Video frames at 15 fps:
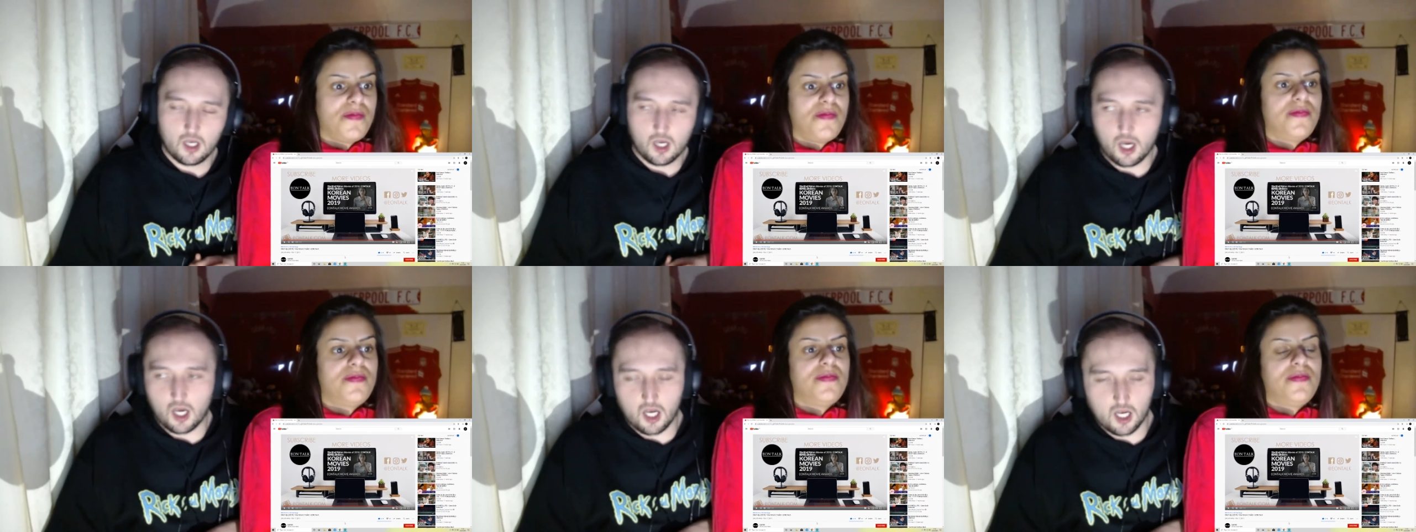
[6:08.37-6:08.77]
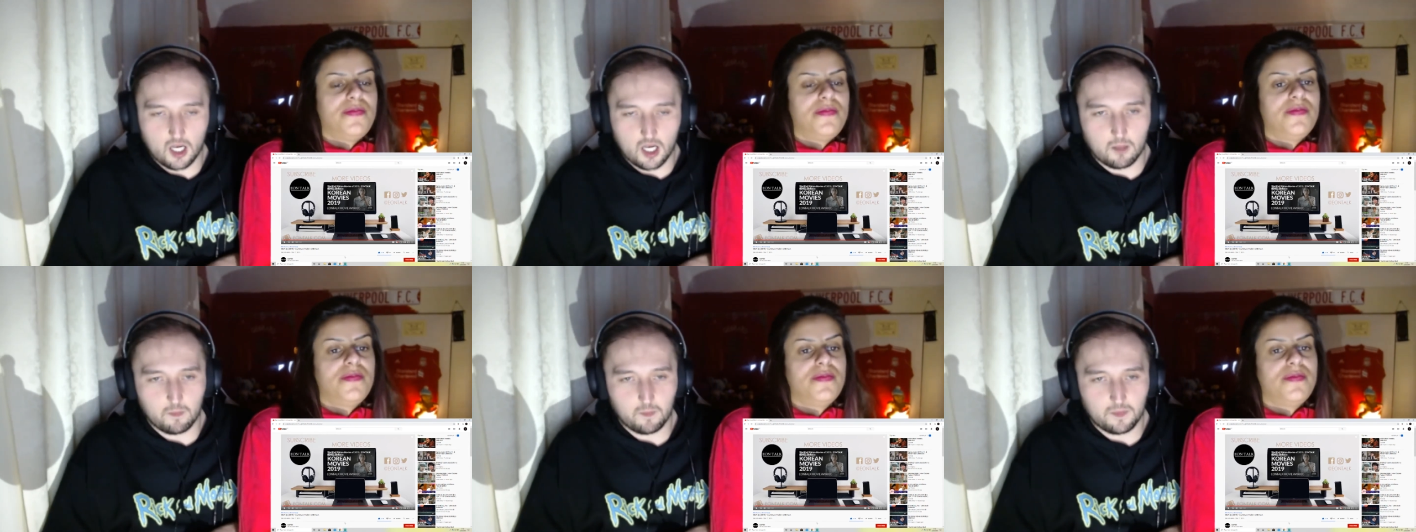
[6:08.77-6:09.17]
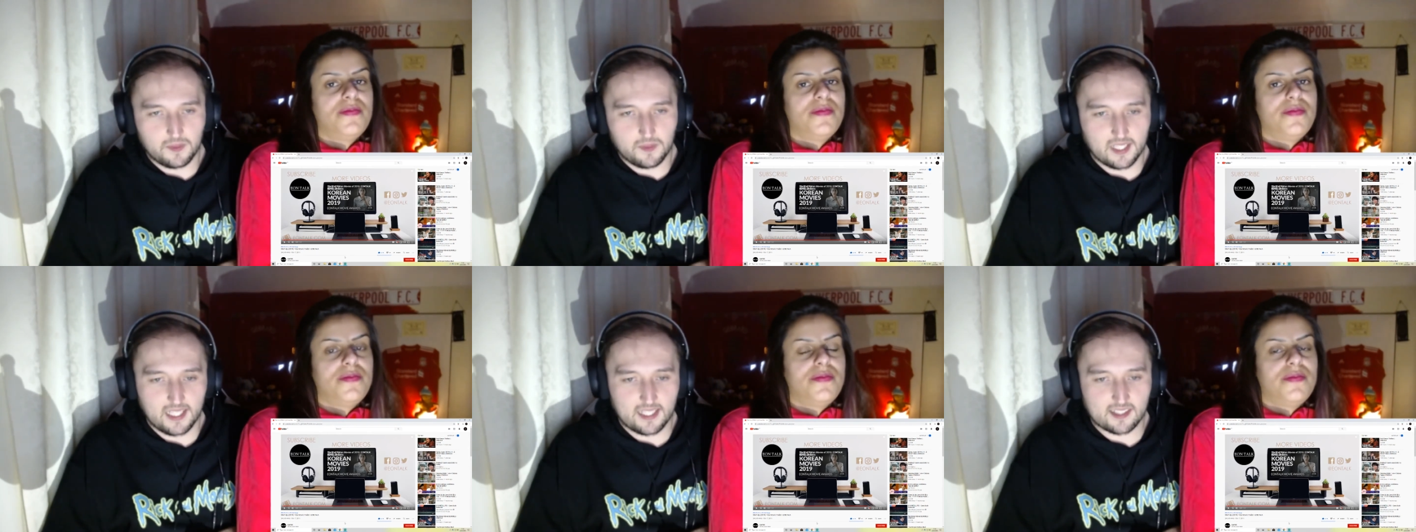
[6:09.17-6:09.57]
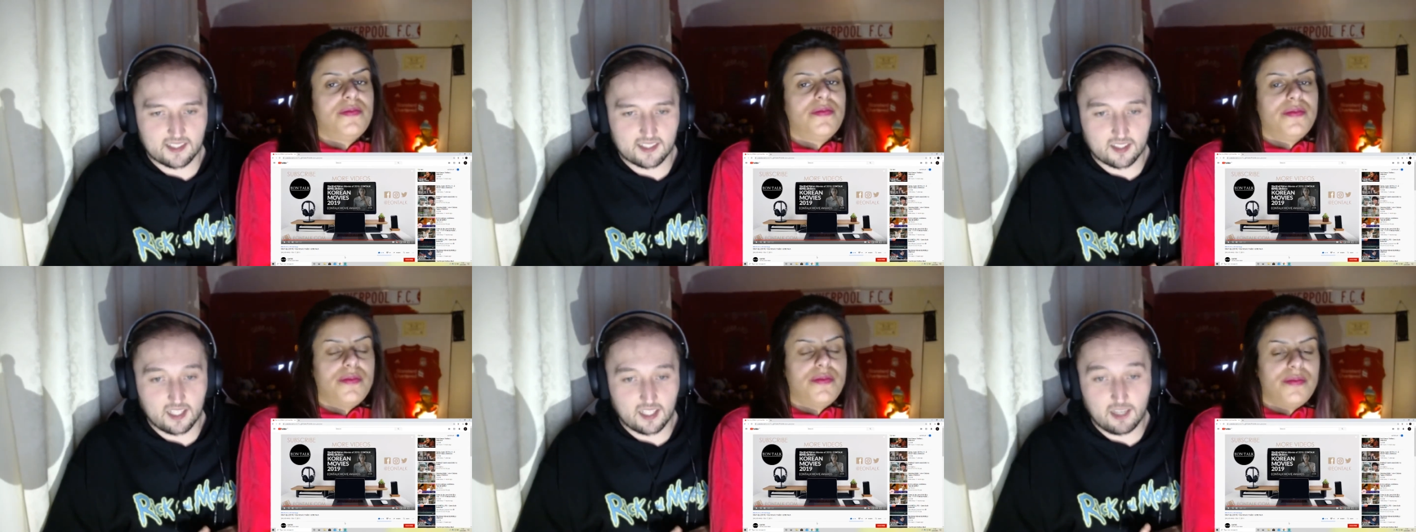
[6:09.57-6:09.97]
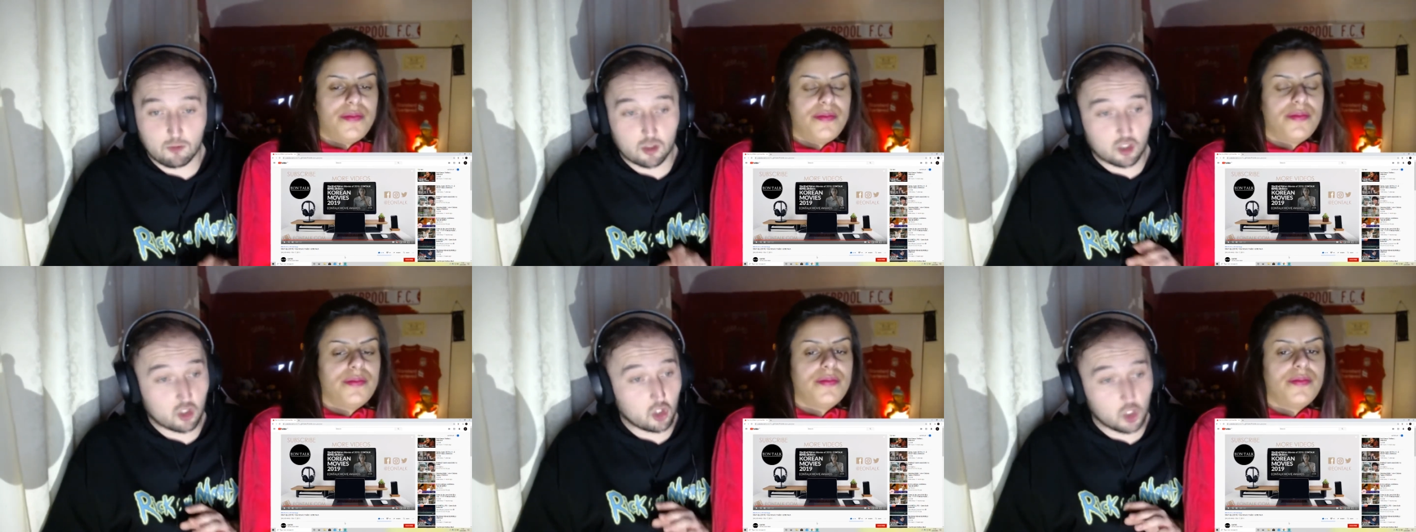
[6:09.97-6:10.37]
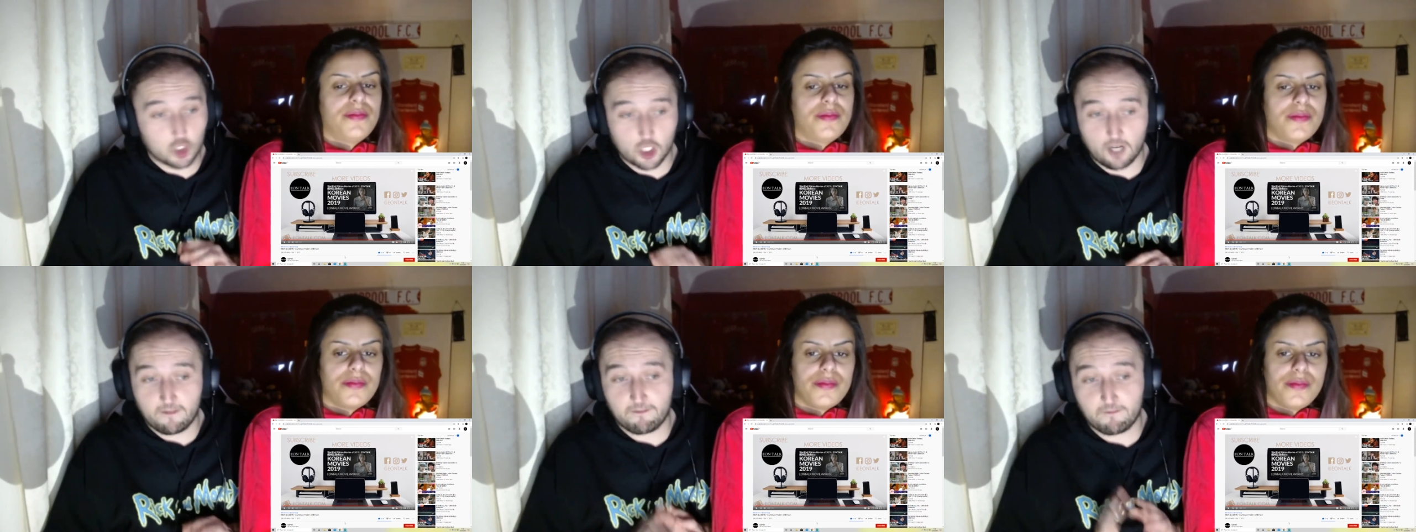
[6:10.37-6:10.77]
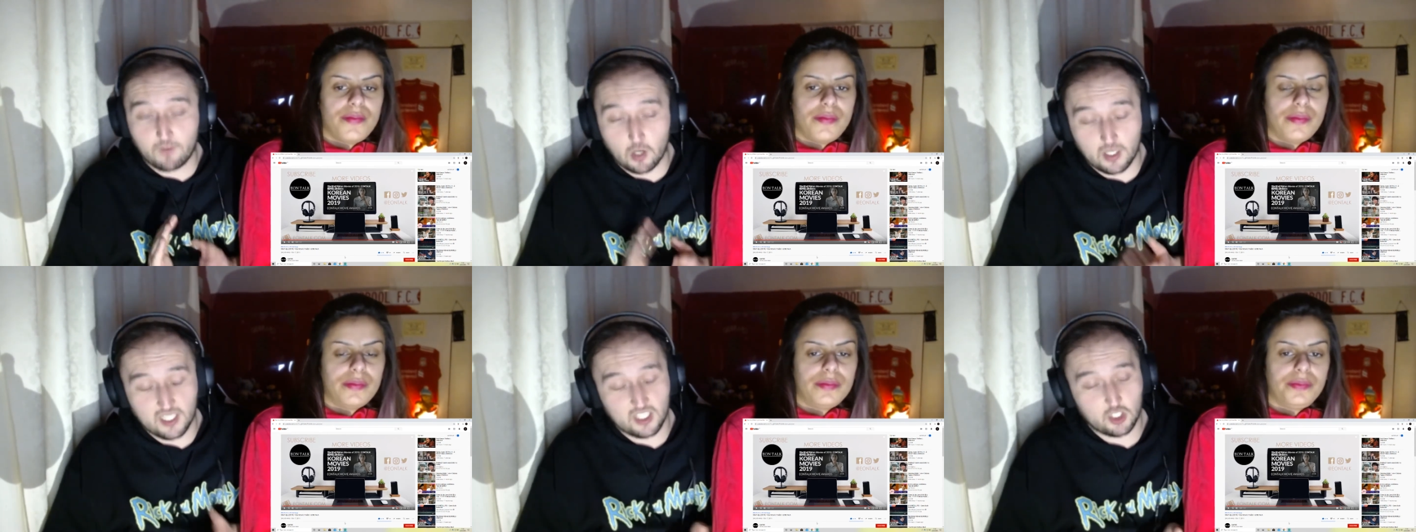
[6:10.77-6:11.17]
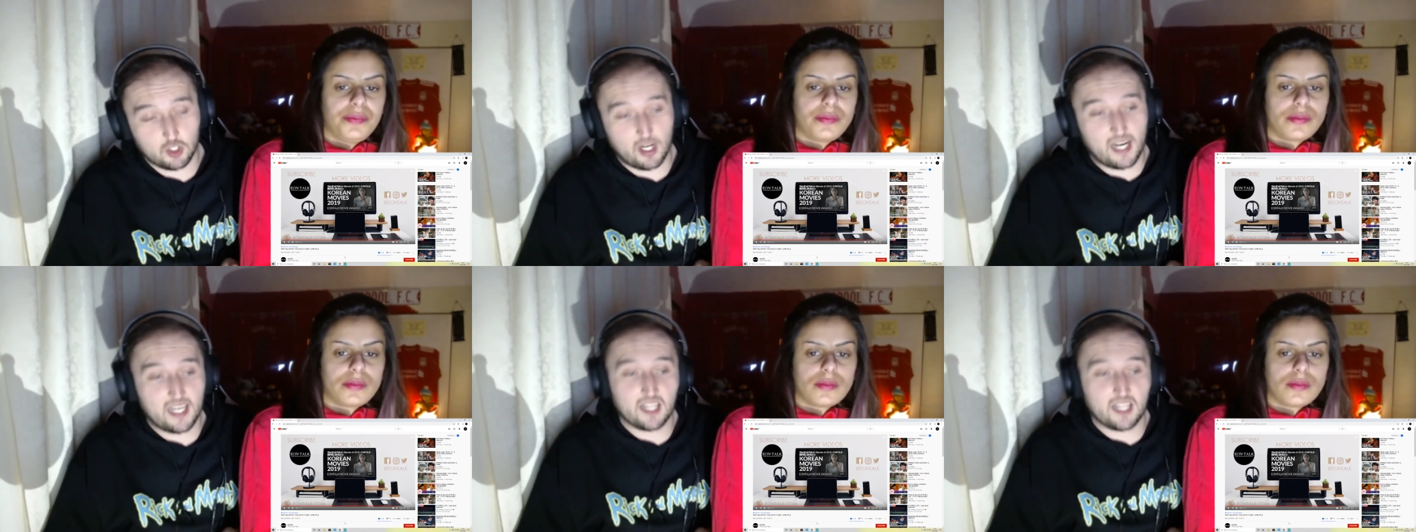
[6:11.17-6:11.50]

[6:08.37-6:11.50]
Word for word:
Speaker 1: Um, it's it was such a funny trailer.